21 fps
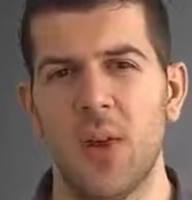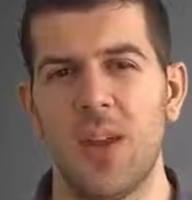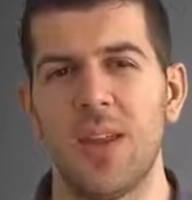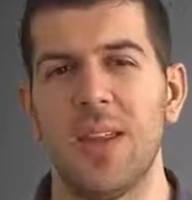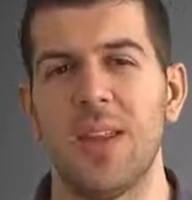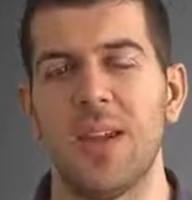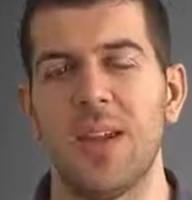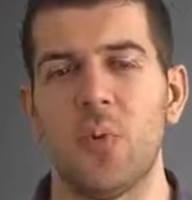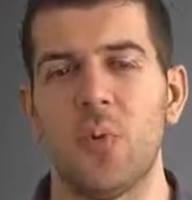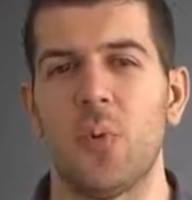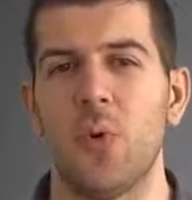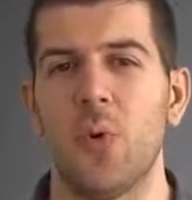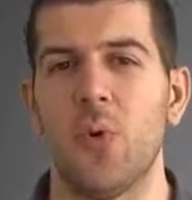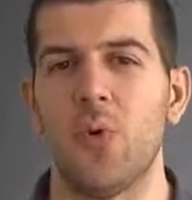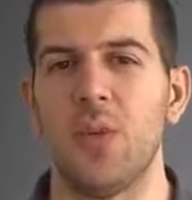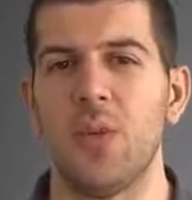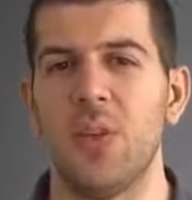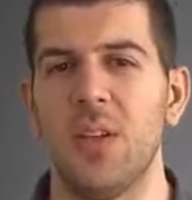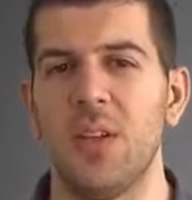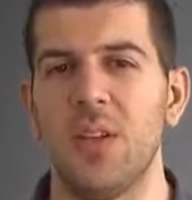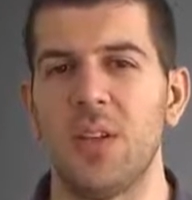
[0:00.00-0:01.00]
down
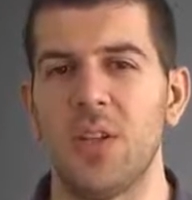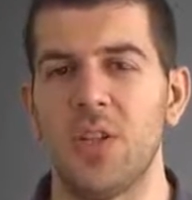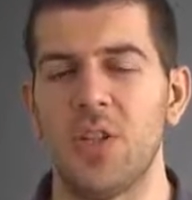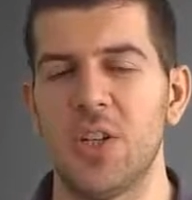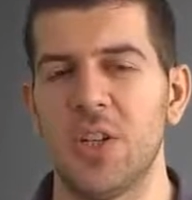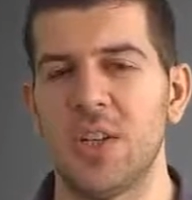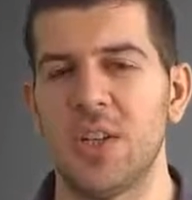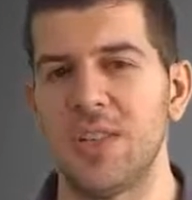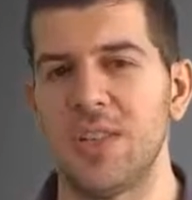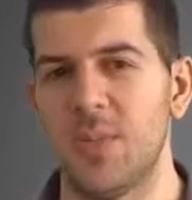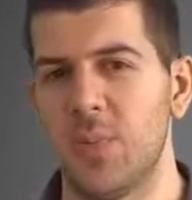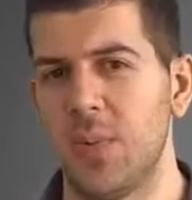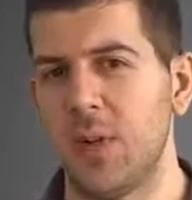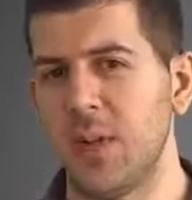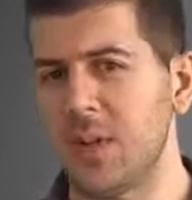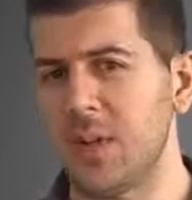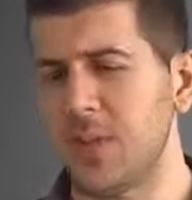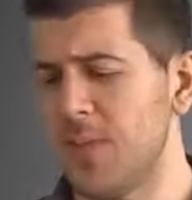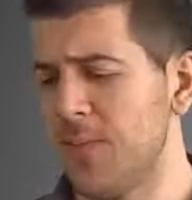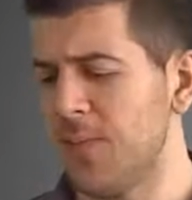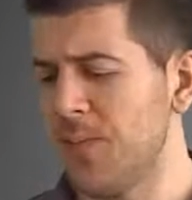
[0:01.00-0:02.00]
protein, digest it
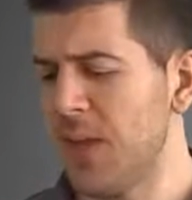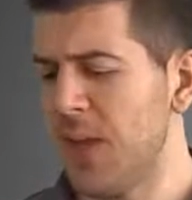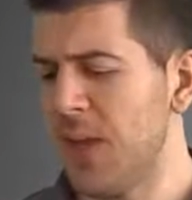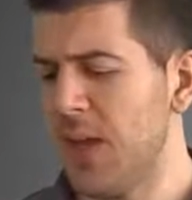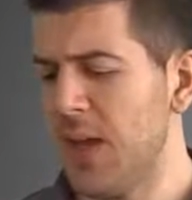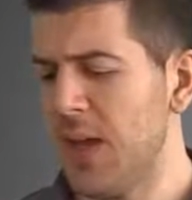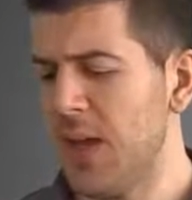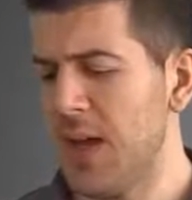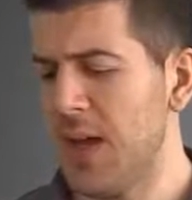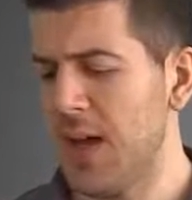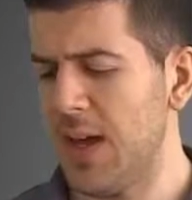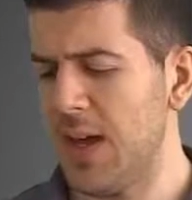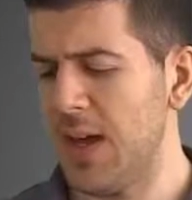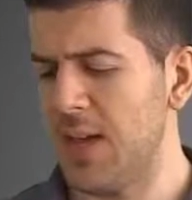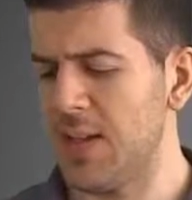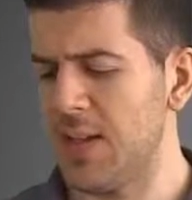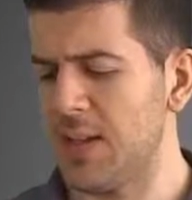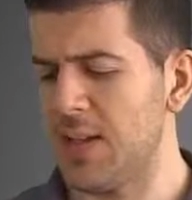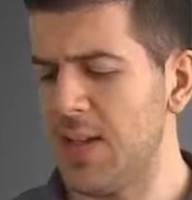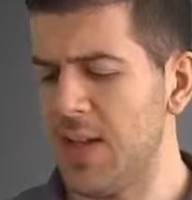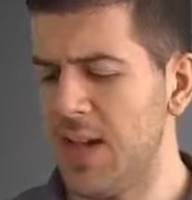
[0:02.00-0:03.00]
better,
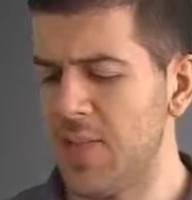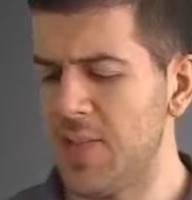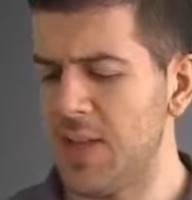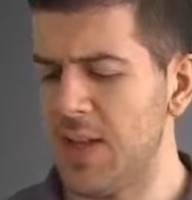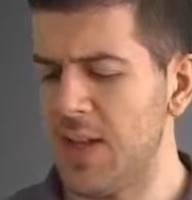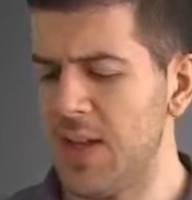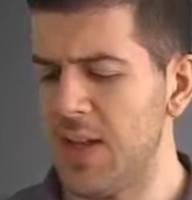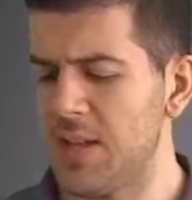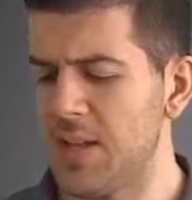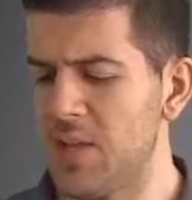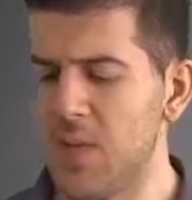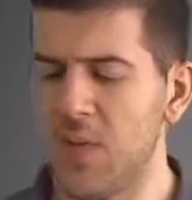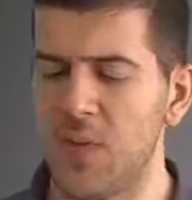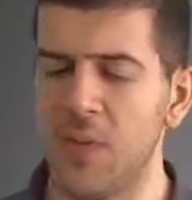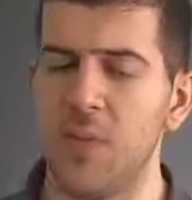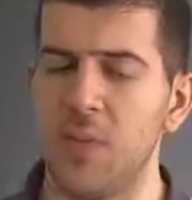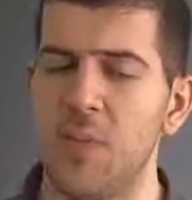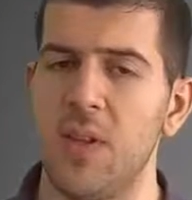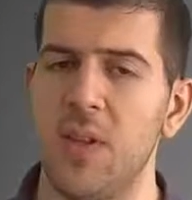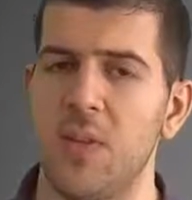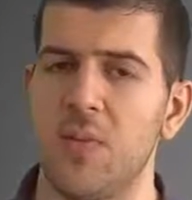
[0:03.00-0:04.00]
and amylase
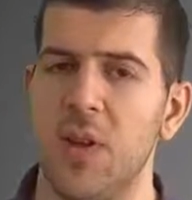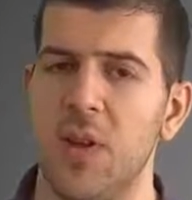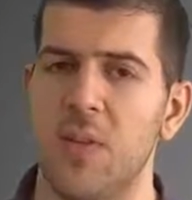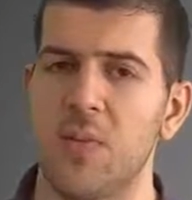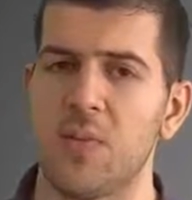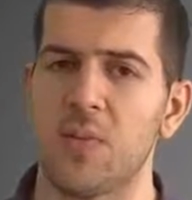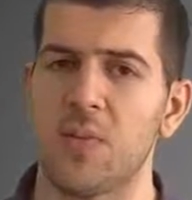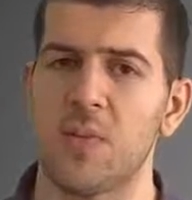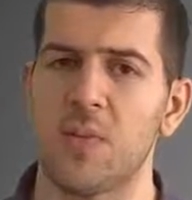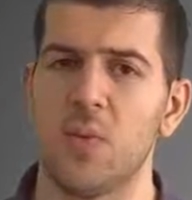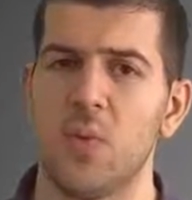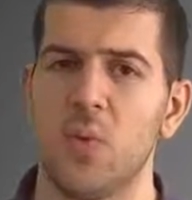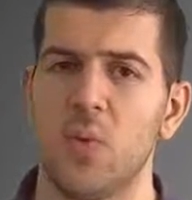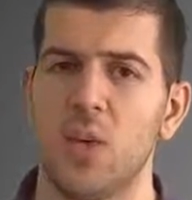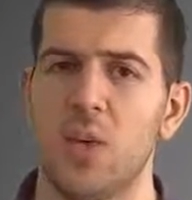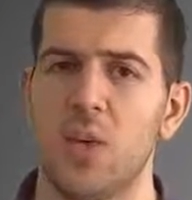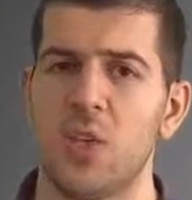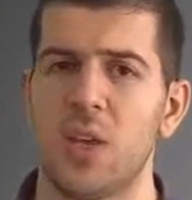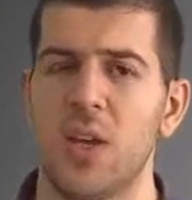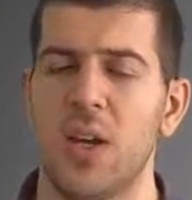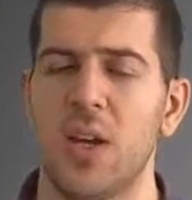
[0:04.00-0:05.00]
50 milligrams,
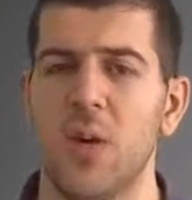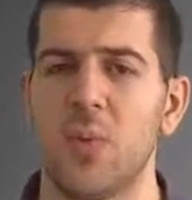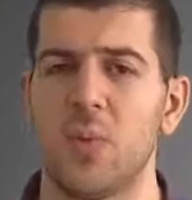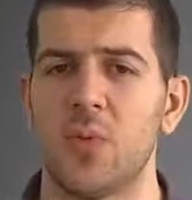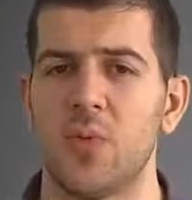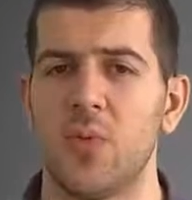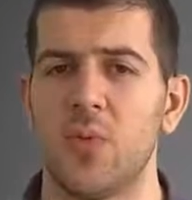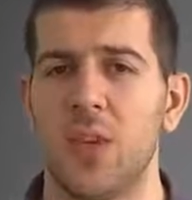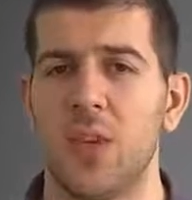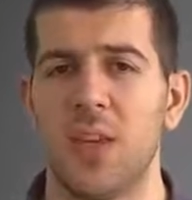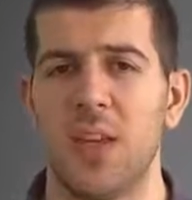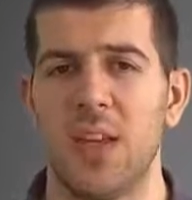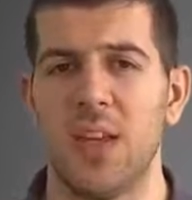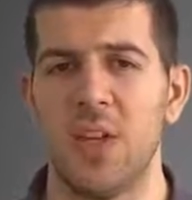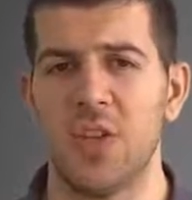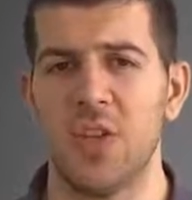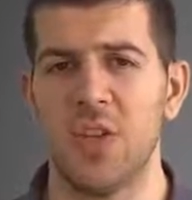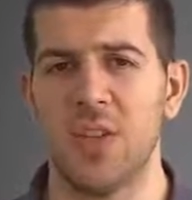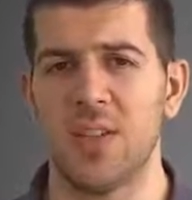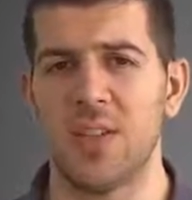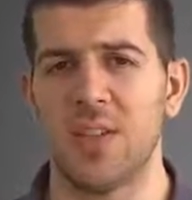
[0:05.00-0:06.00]
which helps with
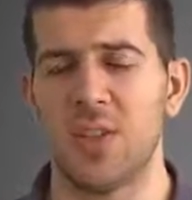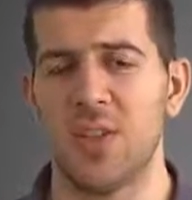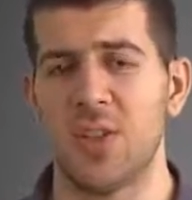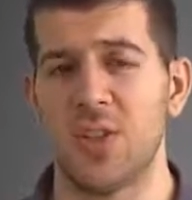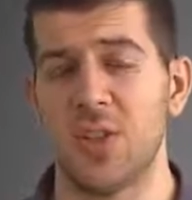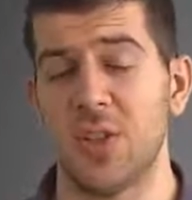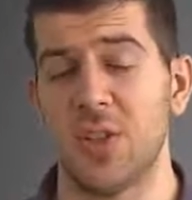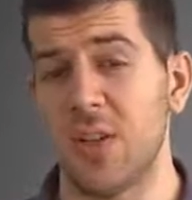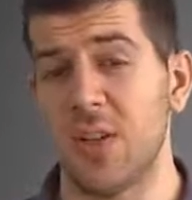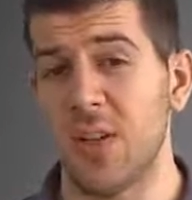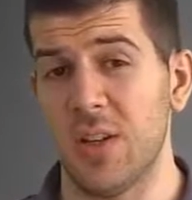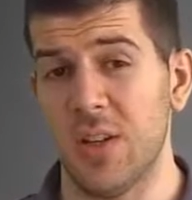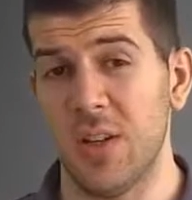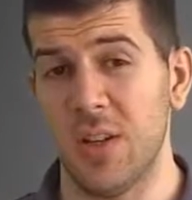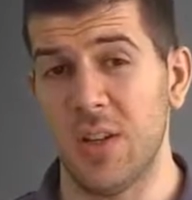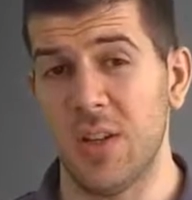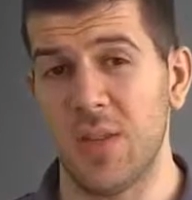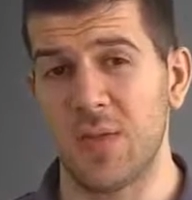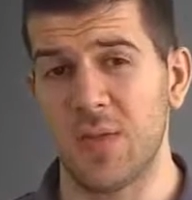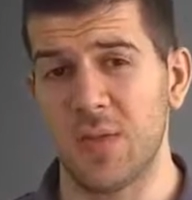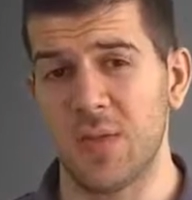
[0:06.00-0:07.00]
digestion
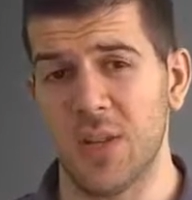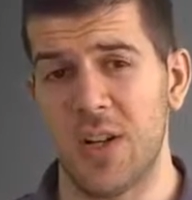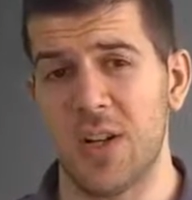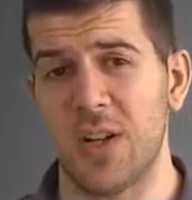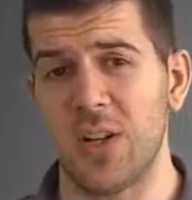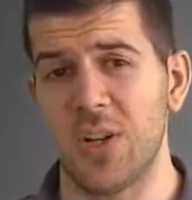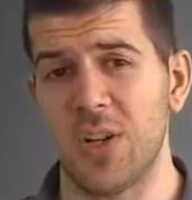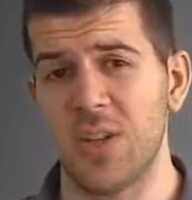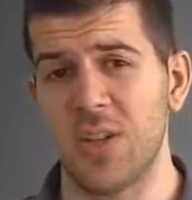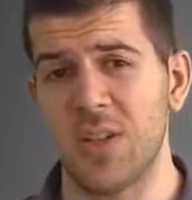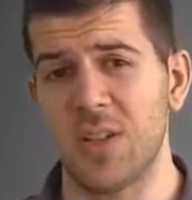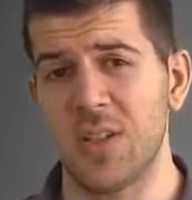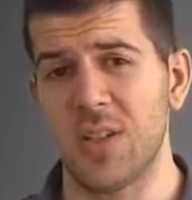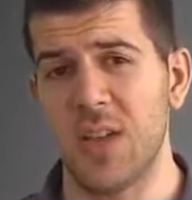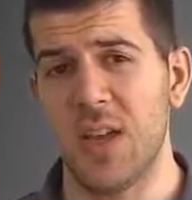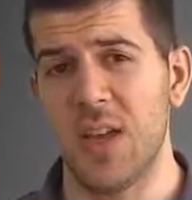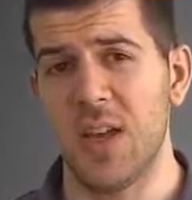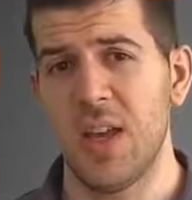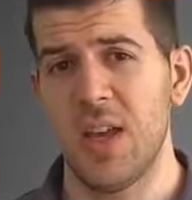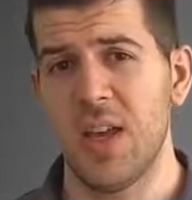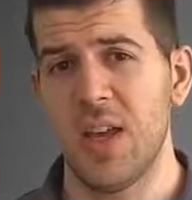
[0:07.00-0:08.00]
of
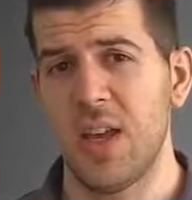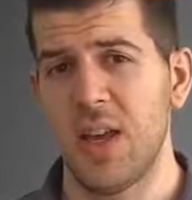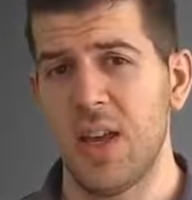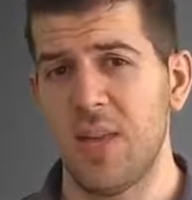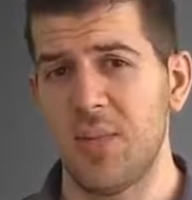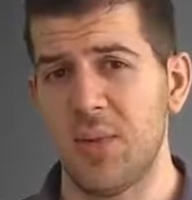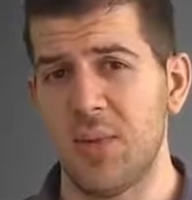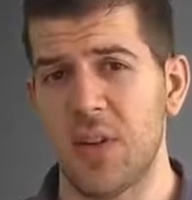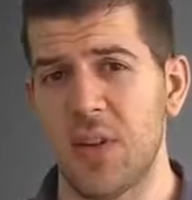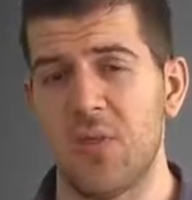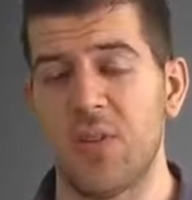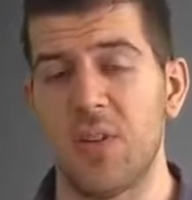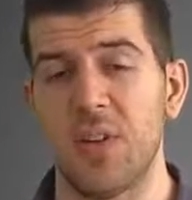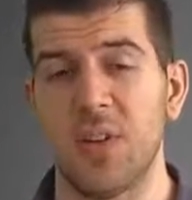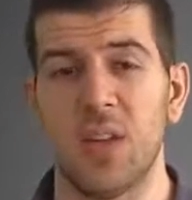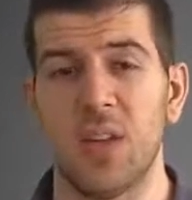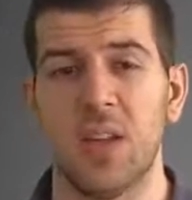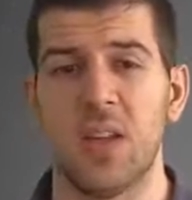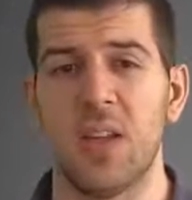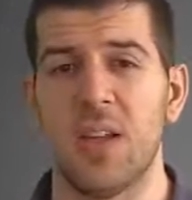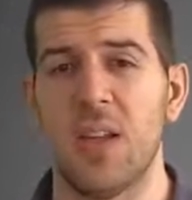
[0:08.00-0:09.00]
starches and
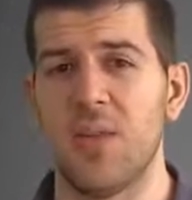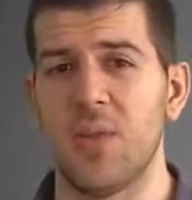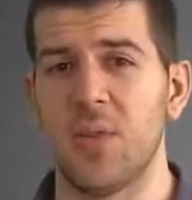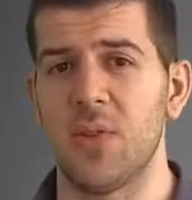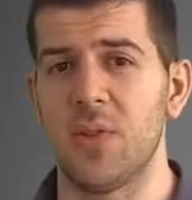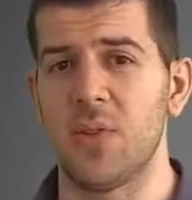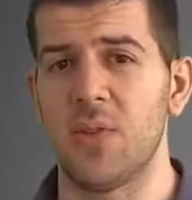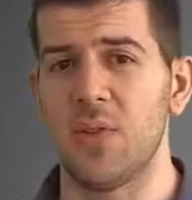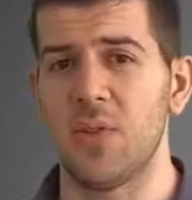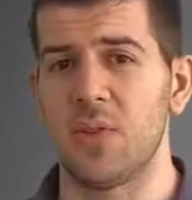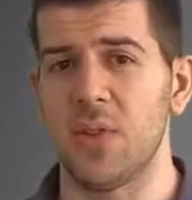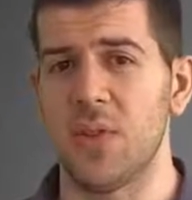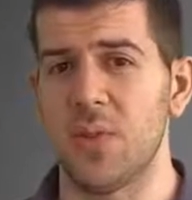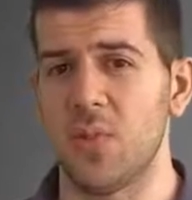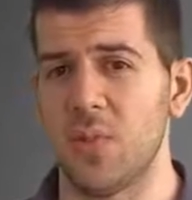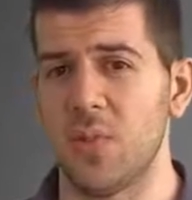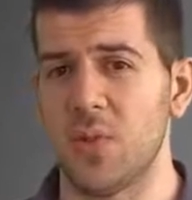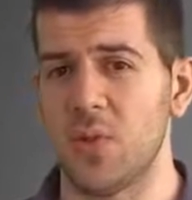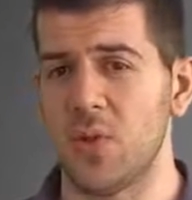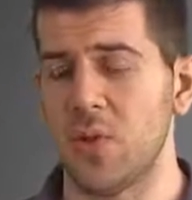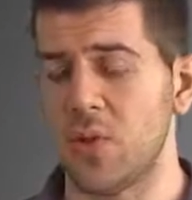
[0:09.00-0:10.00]
converting them to
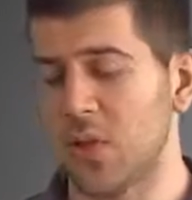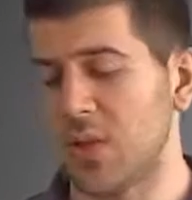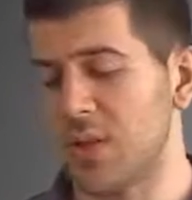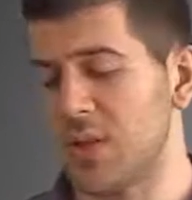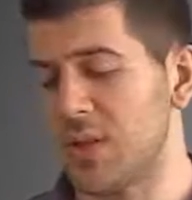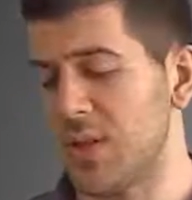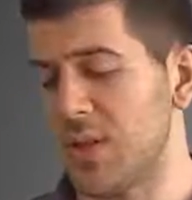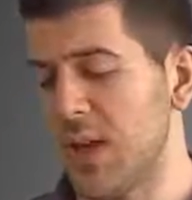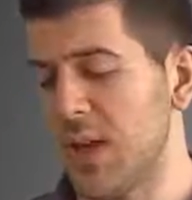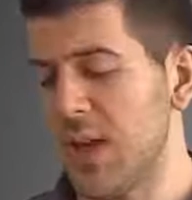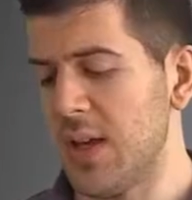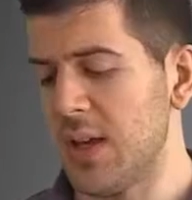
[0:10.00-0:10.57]
simple sugars.